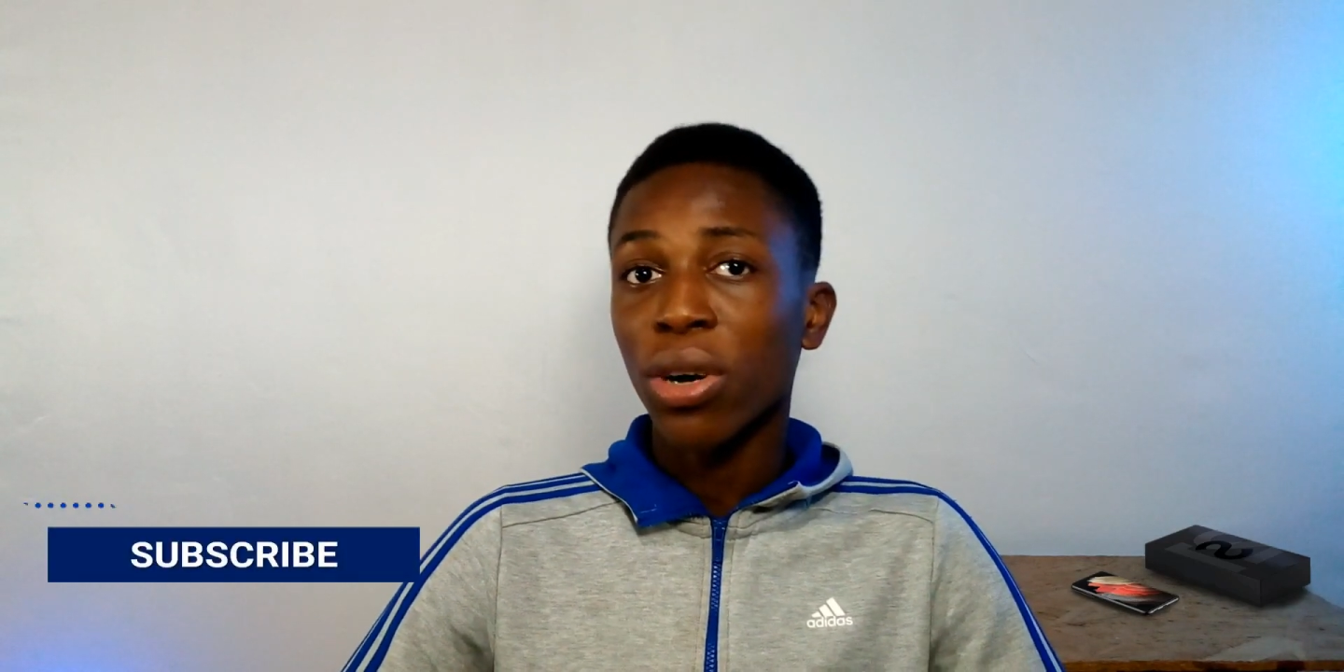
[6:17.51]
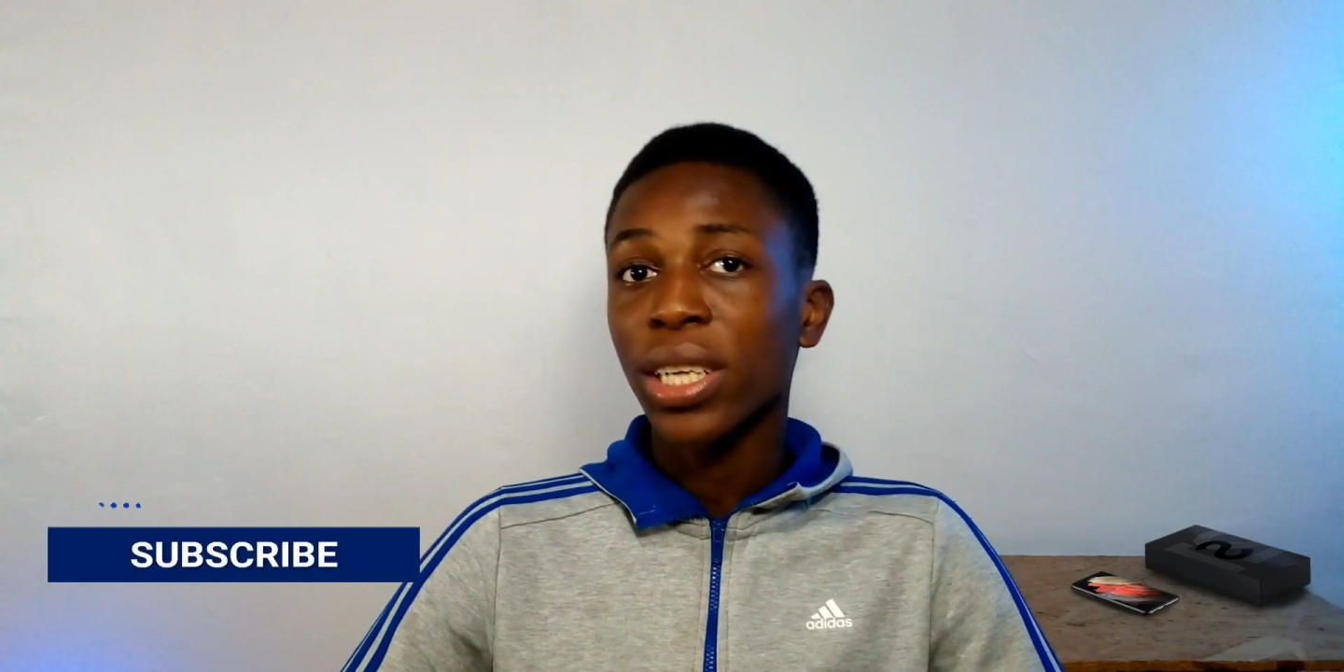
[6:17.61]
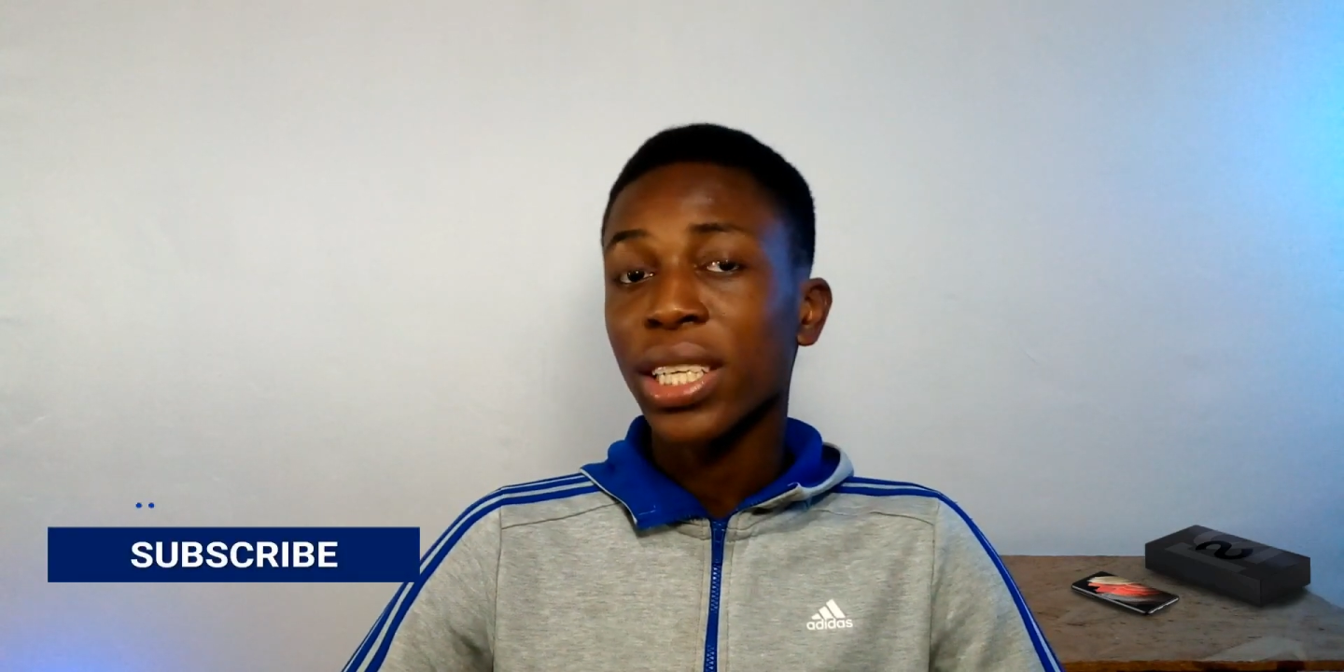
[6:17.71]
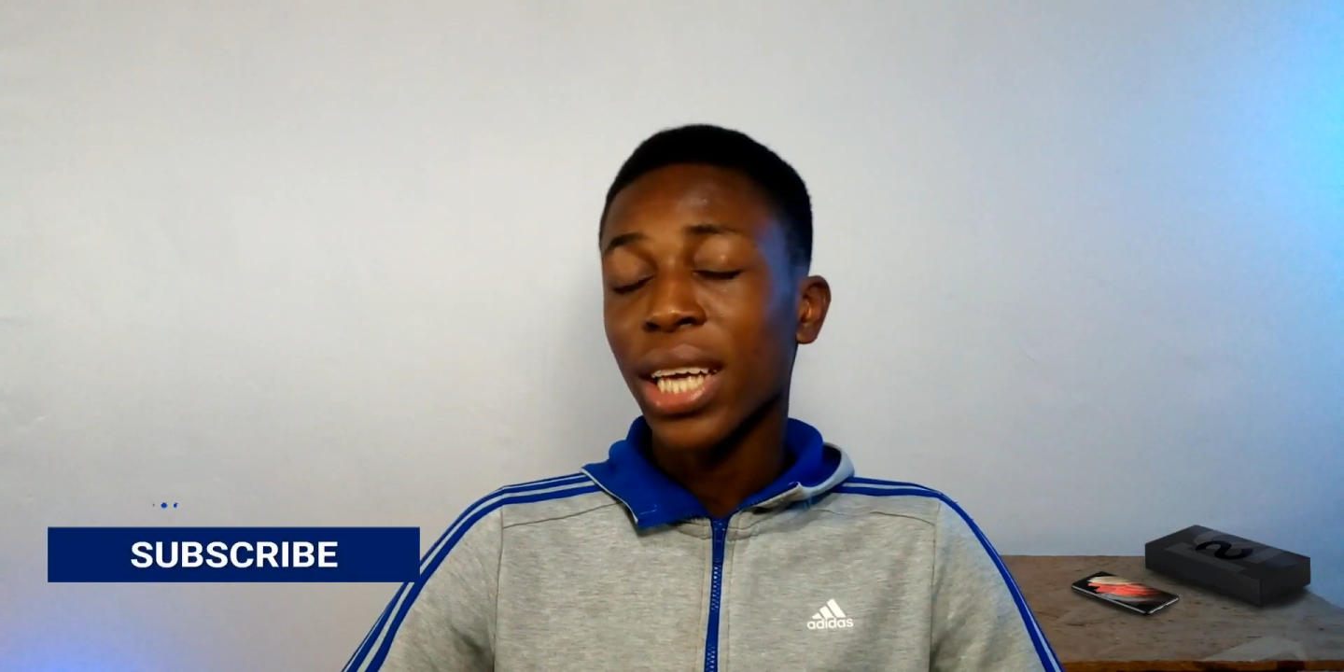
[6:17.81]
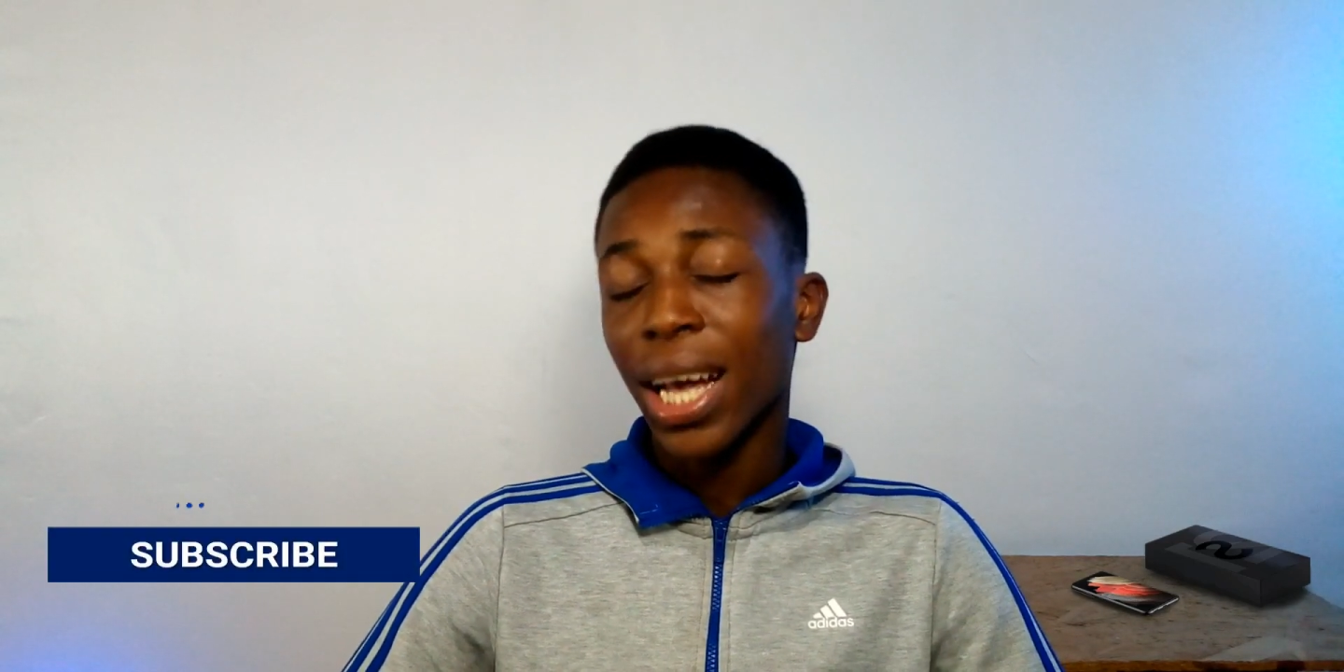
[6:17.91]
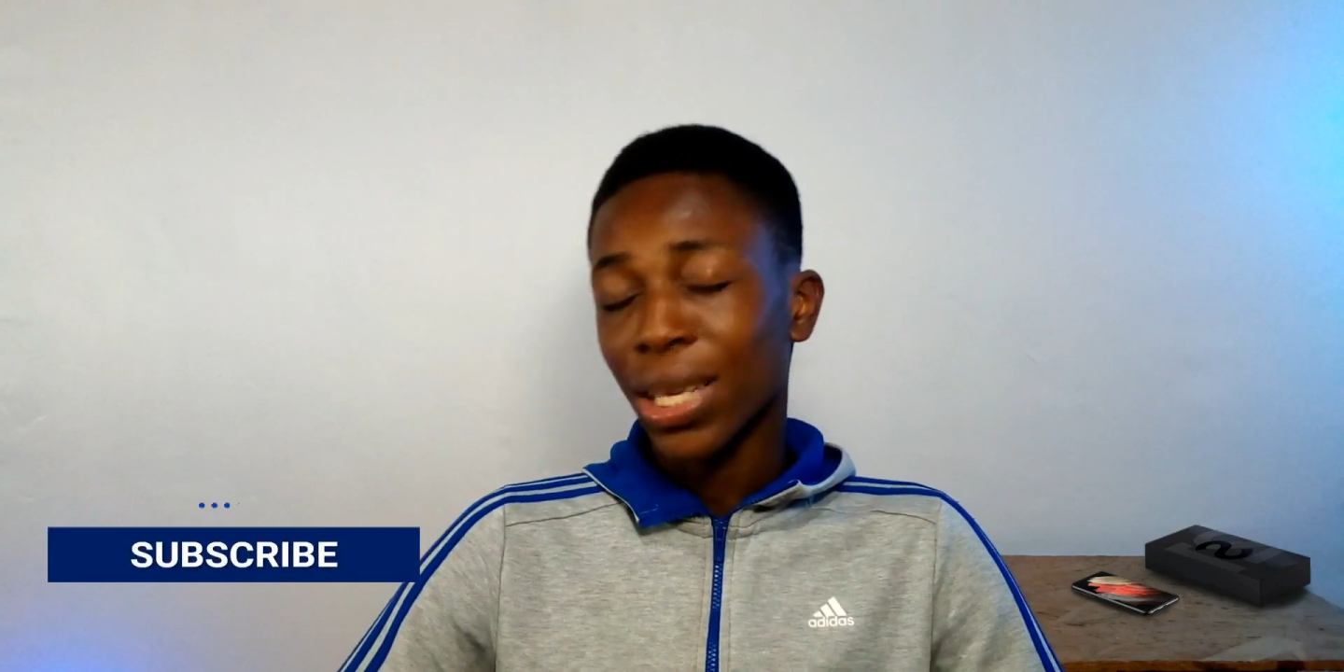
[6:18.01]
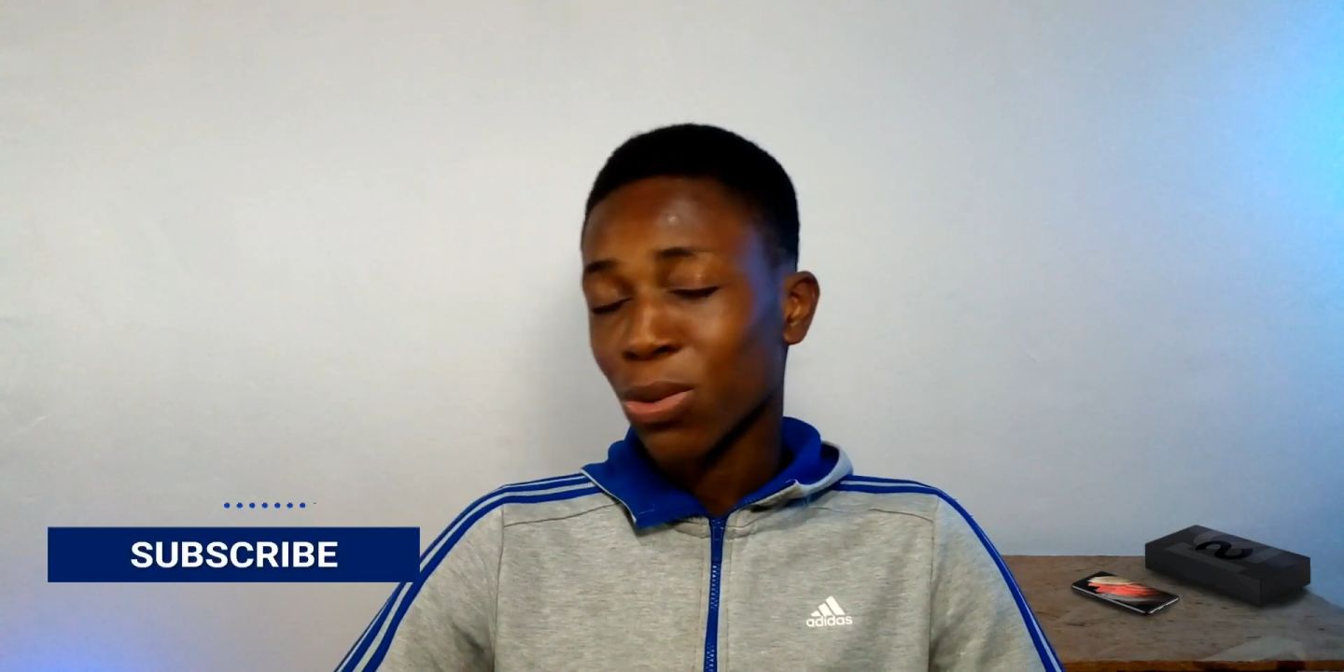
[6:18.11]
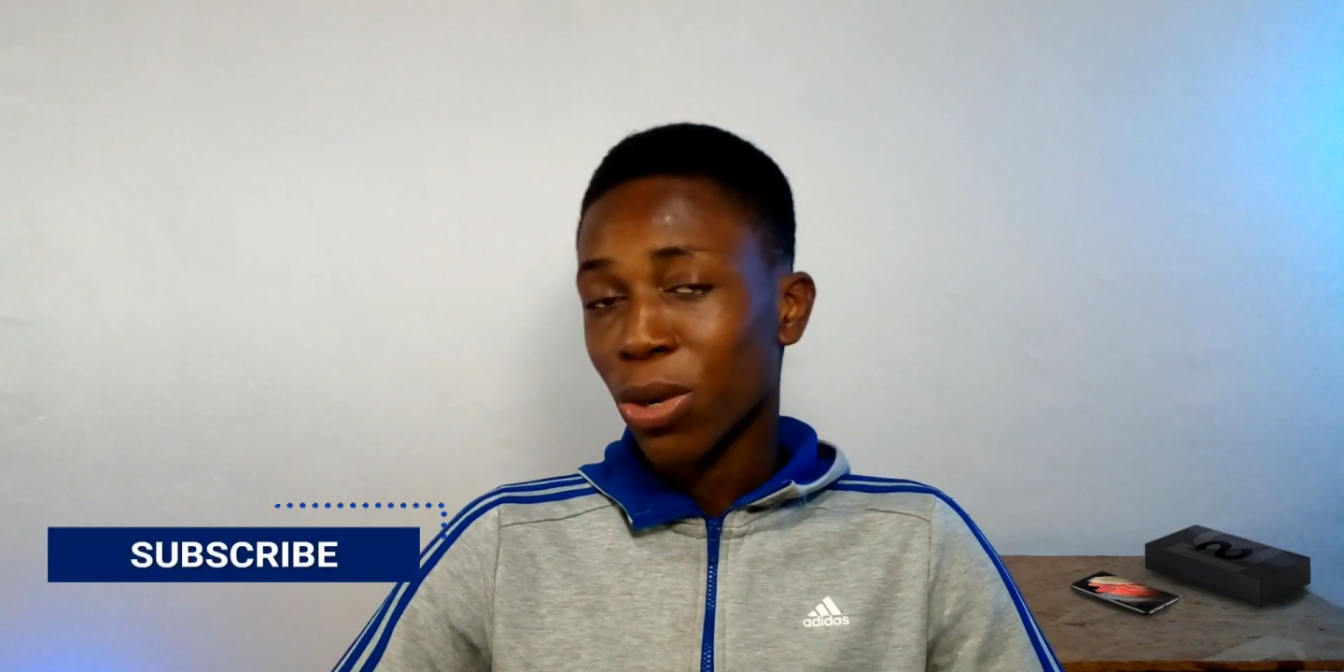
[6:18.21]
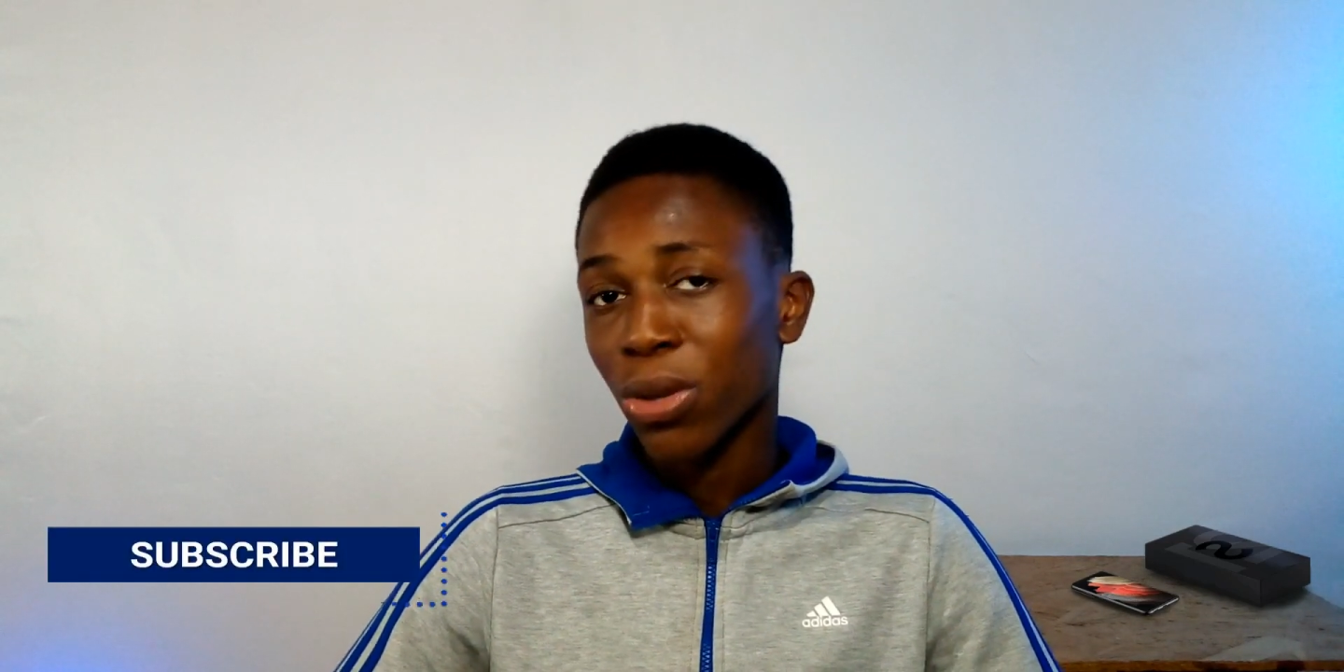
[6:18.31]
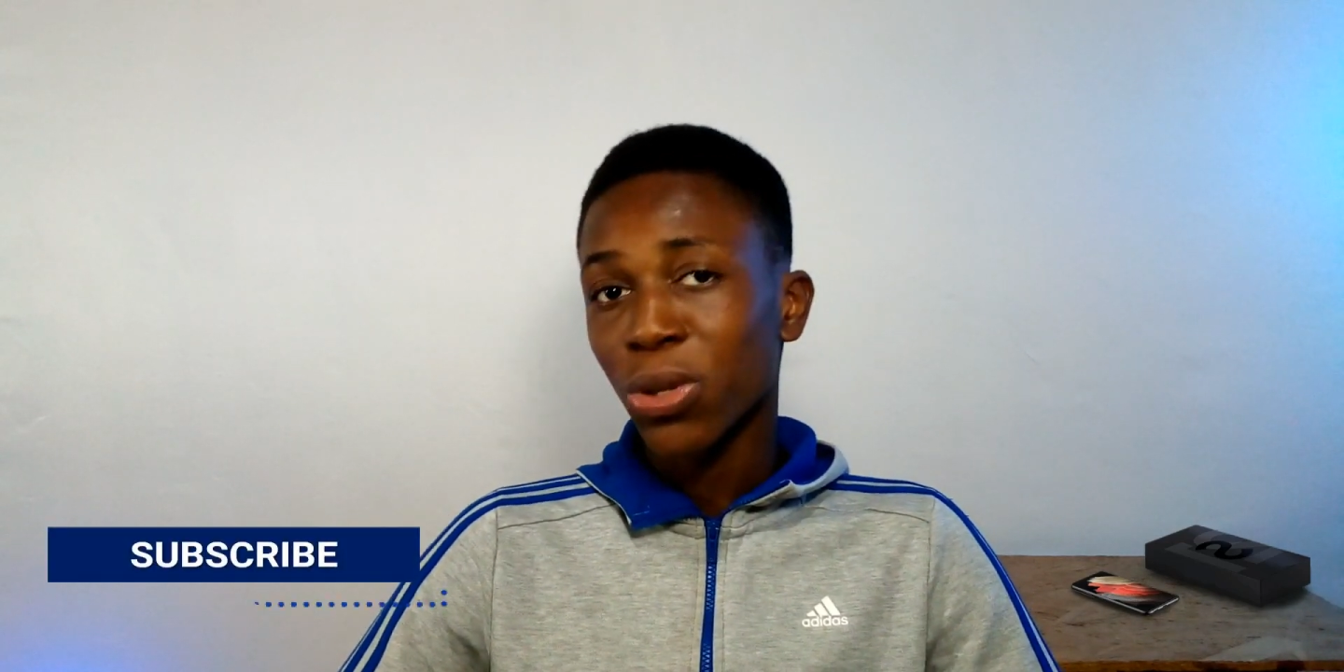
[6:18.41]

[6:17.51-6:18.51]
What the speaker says: already as well.